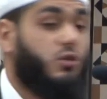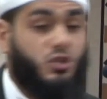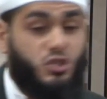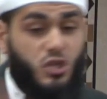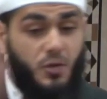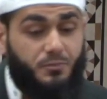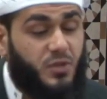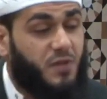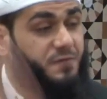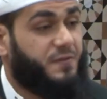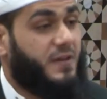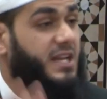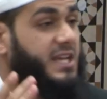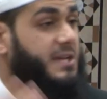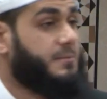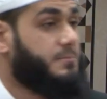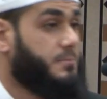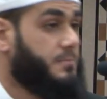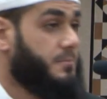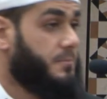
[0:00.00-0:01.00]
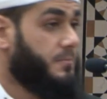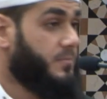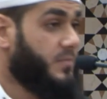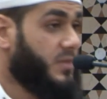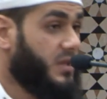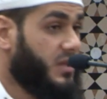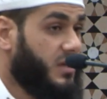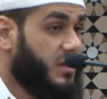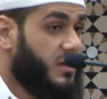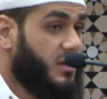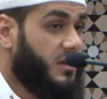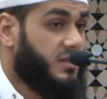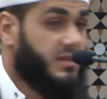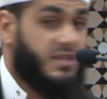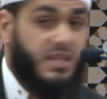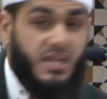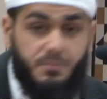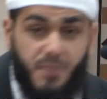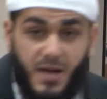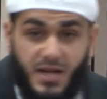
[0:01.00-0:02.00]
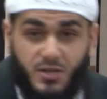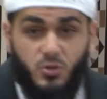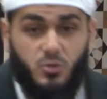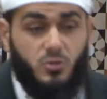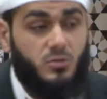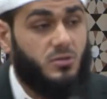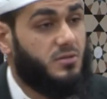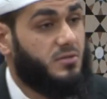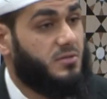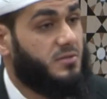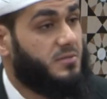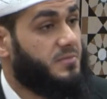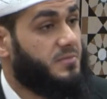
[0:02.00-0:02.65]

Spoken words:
He chopped off a limb. Did he buckle?